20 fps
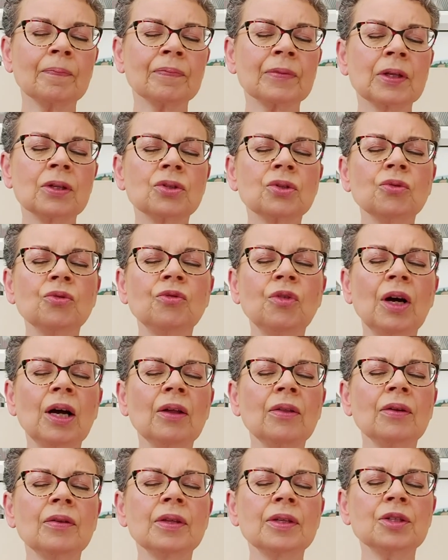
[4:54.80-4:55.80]
So
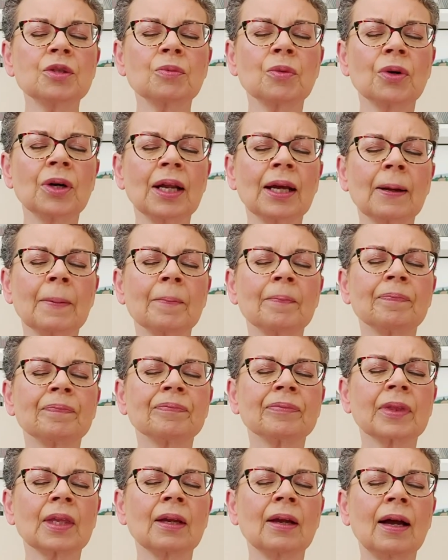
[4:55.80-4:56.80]
Father, this morning,
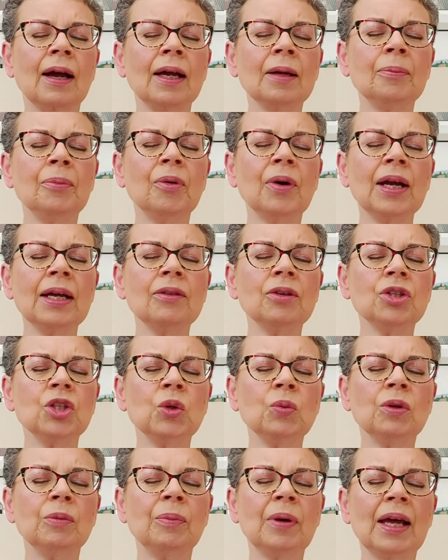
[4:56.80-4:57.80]
I pray that you
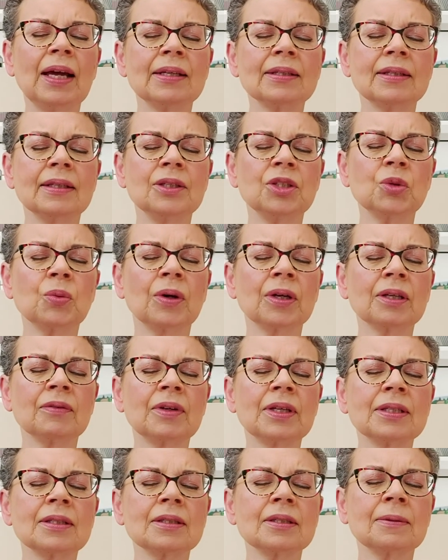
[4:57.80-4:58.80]
would bless each one of
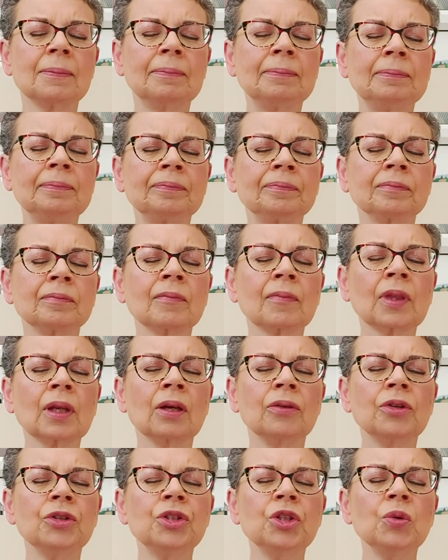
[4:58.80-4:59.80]
us,
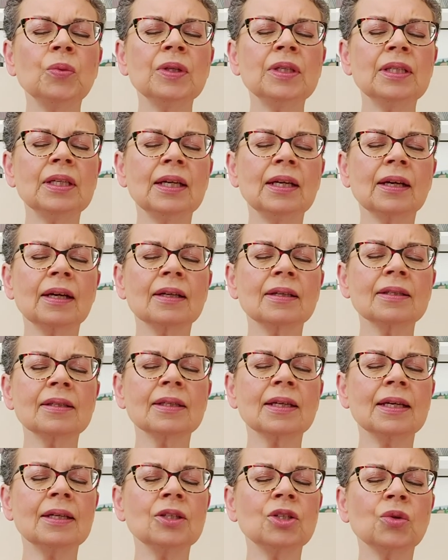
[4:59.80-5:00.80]
that you would take us
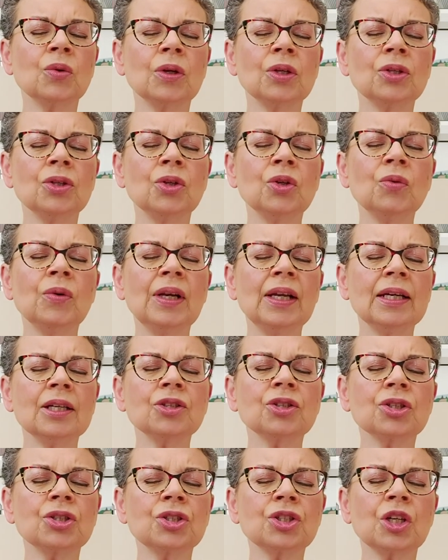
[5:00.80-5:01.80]
into a new
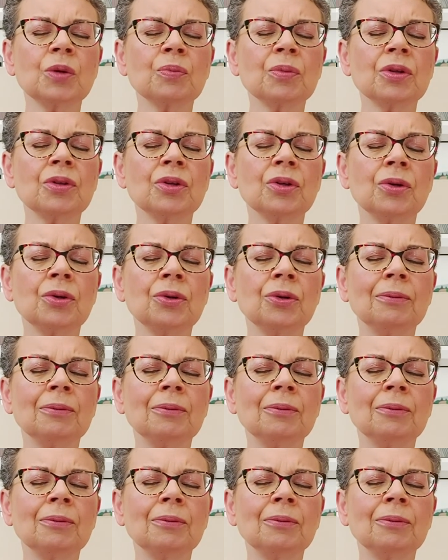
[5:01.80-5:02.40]
relationship with you.